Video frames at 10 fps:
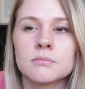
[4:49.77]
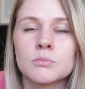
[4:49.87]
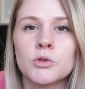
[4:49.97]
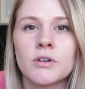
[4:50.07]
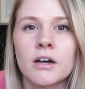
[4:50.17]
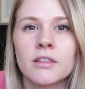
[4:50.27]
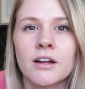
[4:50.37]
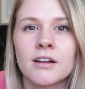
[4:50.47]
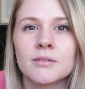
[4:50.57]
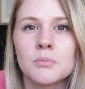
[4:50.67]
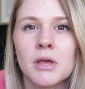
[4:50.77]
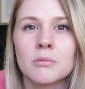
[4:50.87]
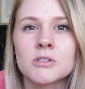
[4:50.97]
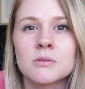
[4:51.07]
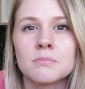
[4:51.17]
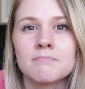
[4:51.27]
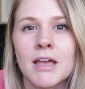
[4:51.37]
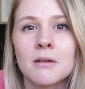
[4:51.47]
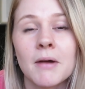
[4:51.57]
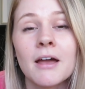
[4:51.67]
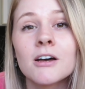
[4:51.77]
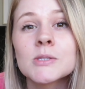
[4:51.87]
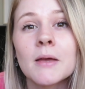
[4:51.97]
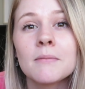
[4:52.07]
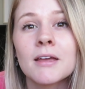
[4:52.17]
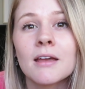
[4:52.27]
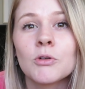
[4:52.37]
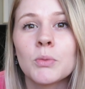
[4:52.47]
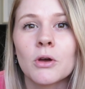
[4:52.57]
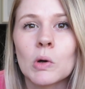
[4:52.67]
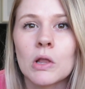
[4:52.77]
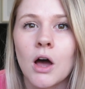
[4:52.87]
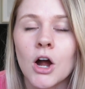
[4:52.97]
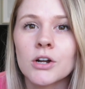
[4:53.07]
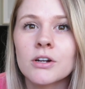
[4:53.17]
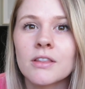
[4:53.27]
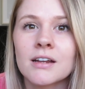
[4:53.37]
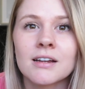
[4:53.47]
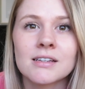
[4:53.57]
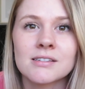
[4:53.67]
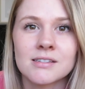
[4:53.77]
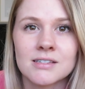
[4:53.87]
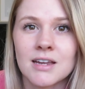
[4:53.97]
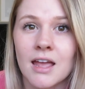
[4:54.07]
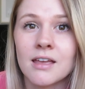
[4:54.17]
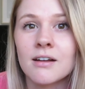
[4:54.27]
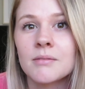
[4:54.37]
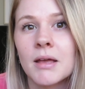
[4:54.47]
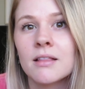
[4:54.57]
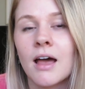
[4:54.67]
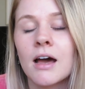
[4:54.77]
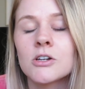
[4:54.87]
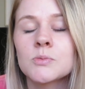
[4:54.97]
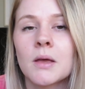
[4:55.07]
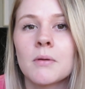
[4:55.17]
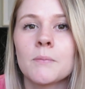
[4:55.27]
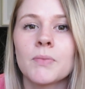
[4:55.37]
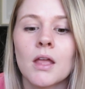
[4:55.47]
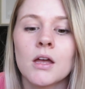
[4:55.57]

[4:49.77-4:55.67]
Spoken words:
move out there and be able to make my house payment, it would be a whole lot harder than it is to stay here and make that house payment.